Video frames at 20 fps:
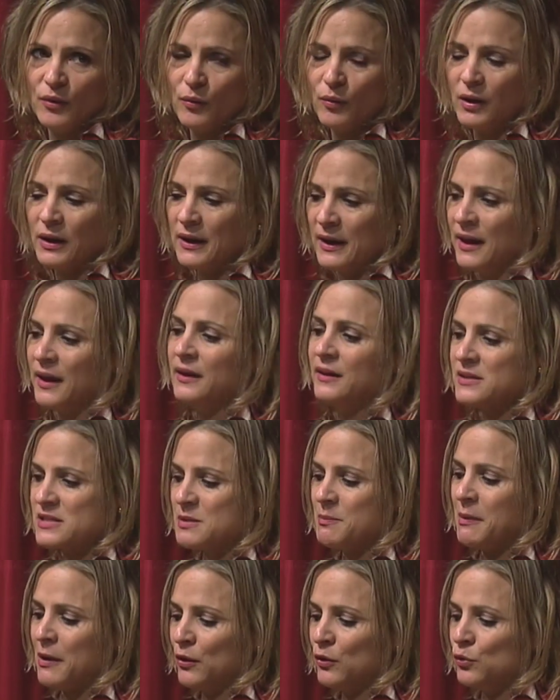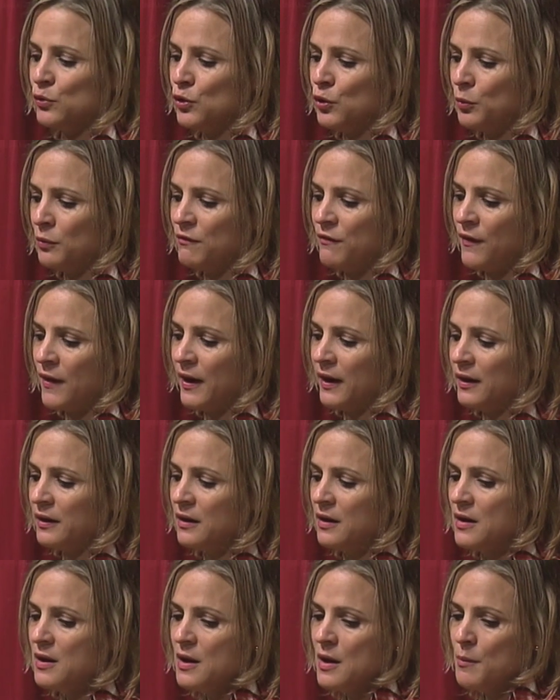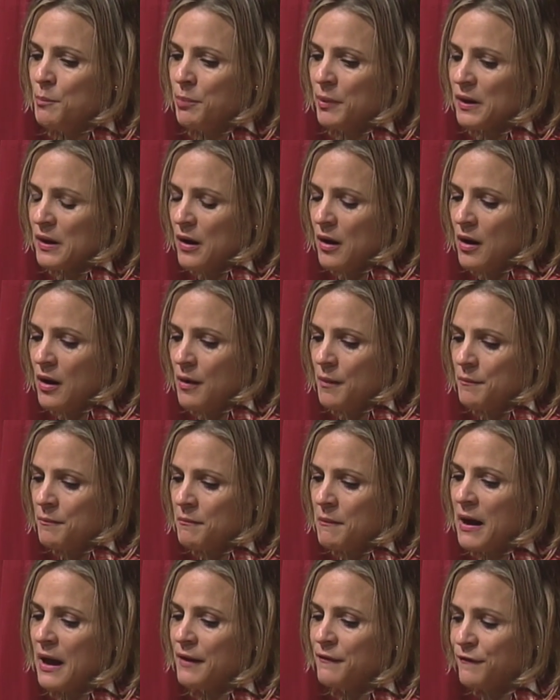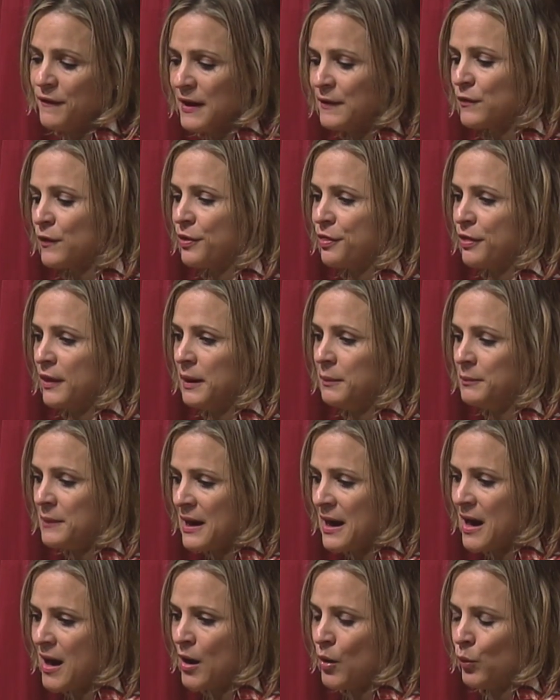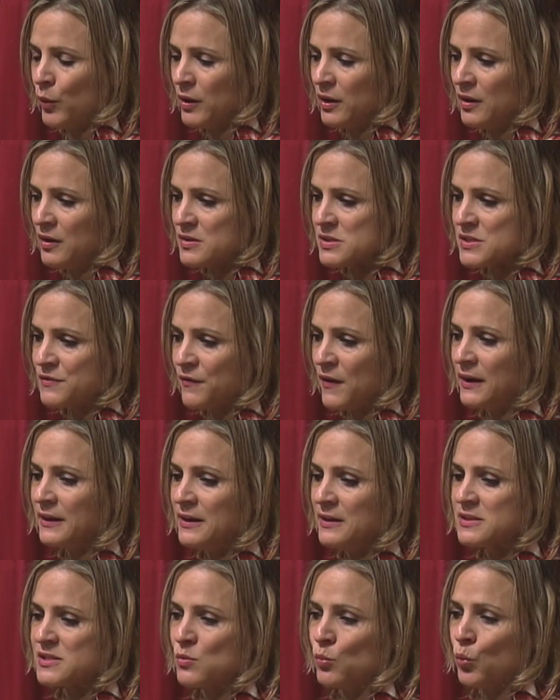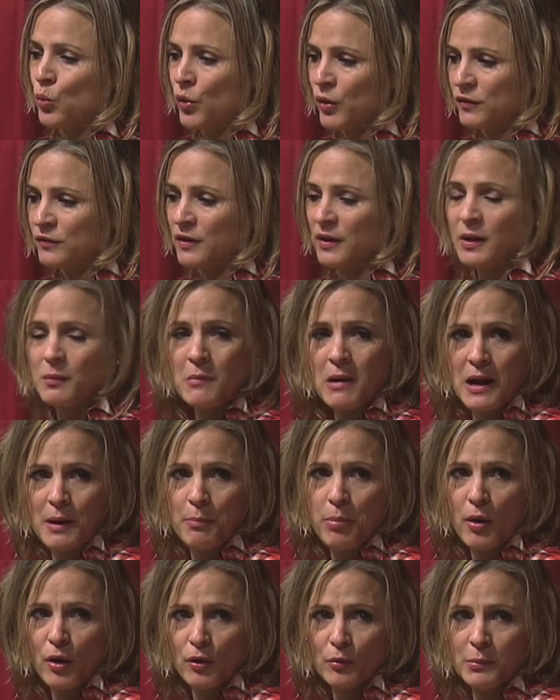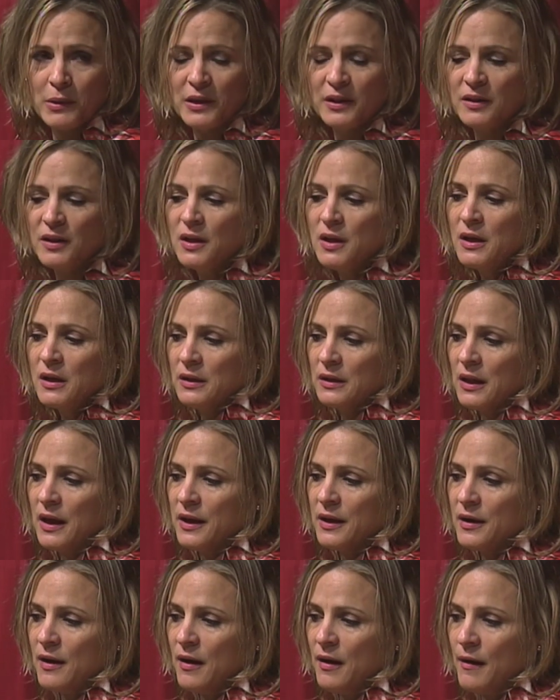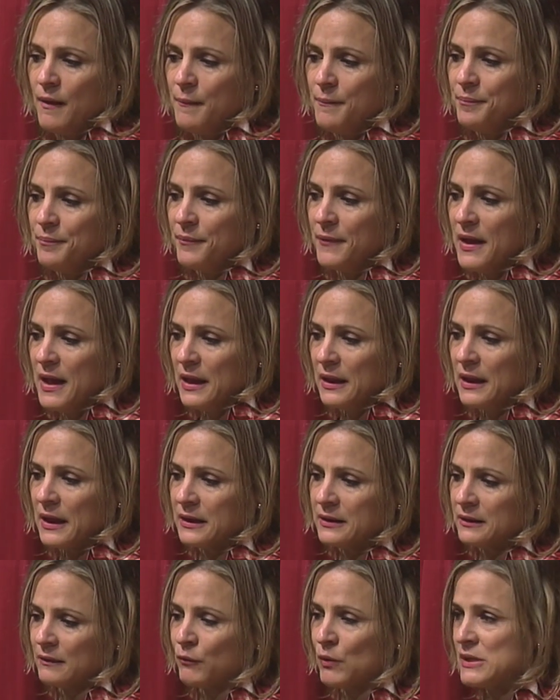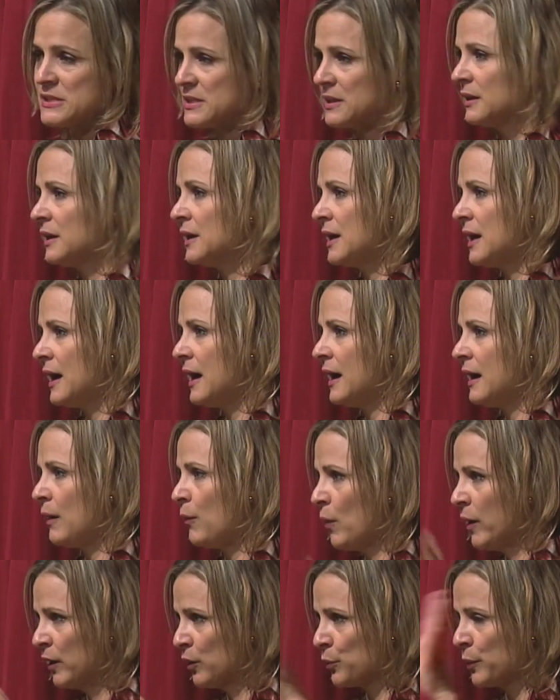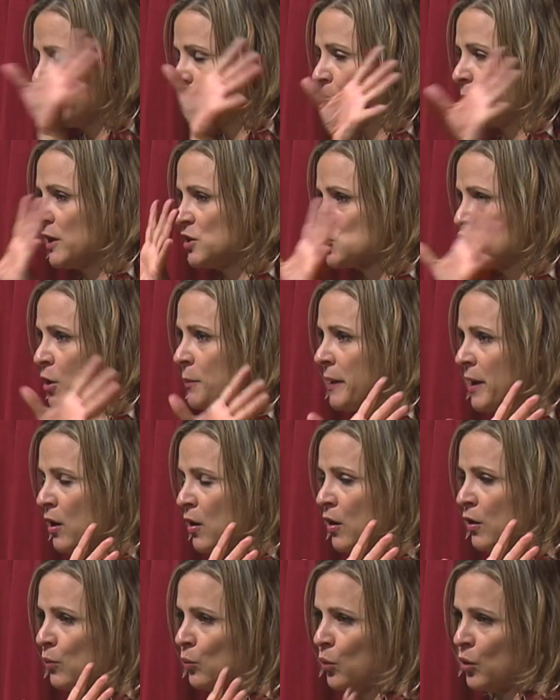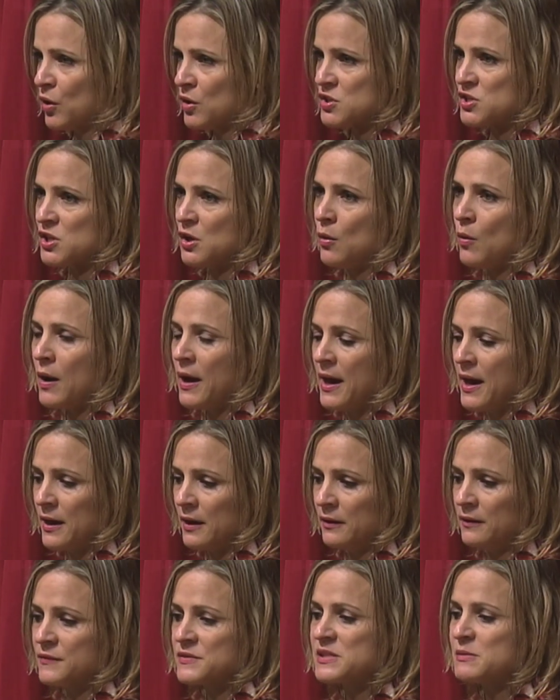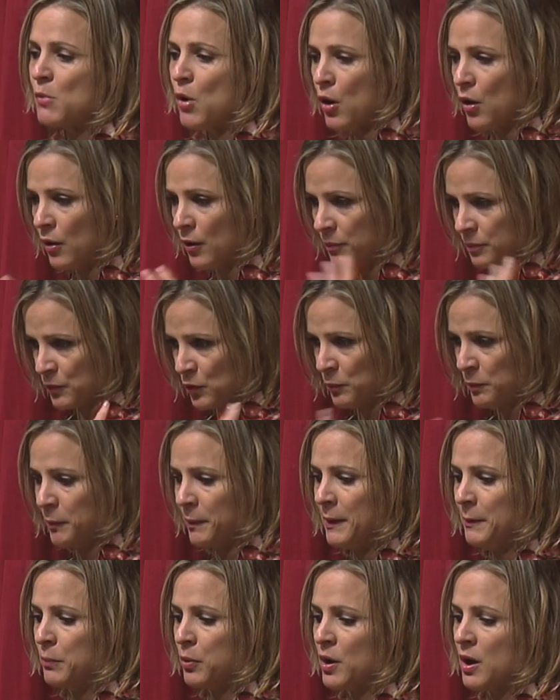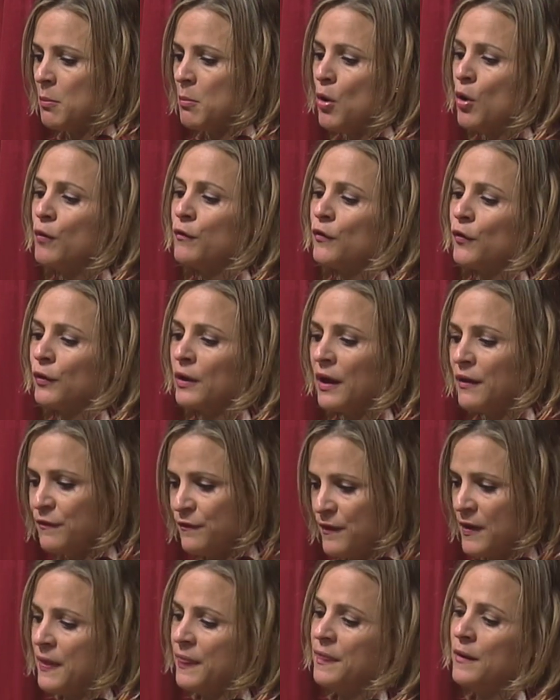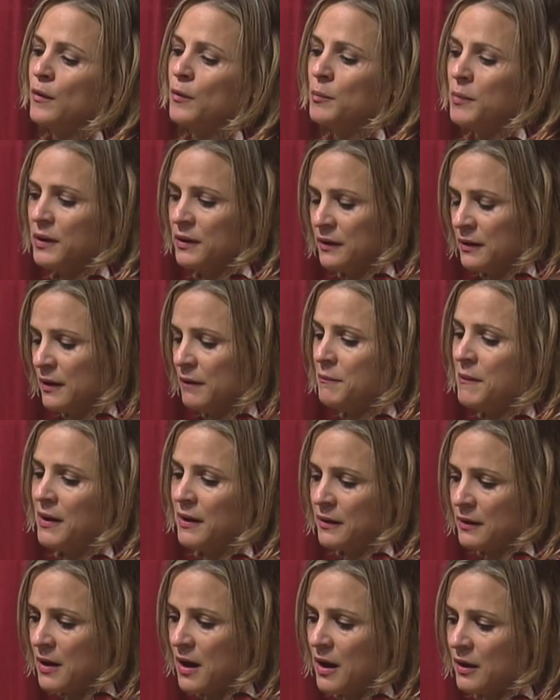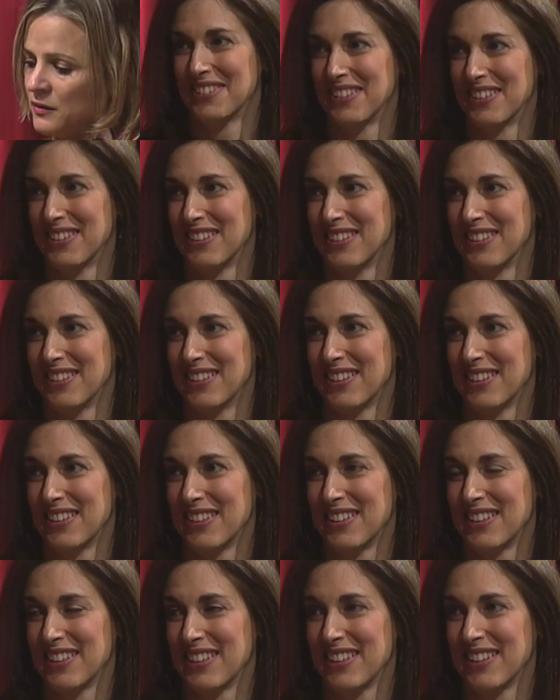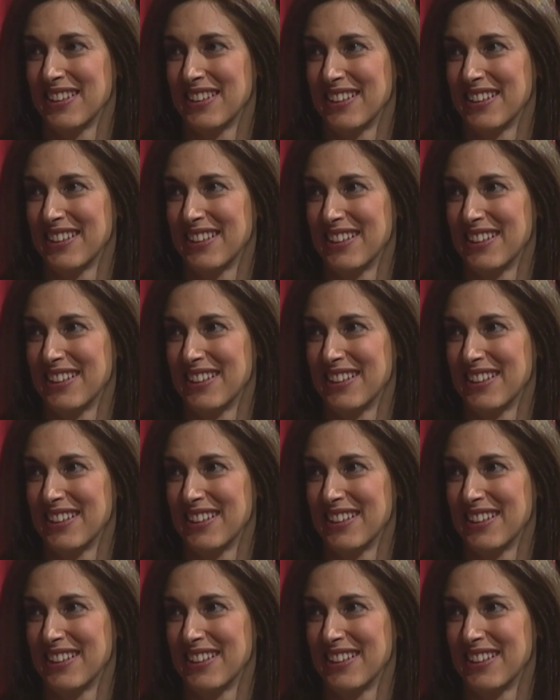Again, it's about who you invite. But my favorite theme now is if I need some work done in my apartment, like recently I wanted to rearrange all my artwork, so I had a small group of people come over and I fed them and made cocktails and stuff, and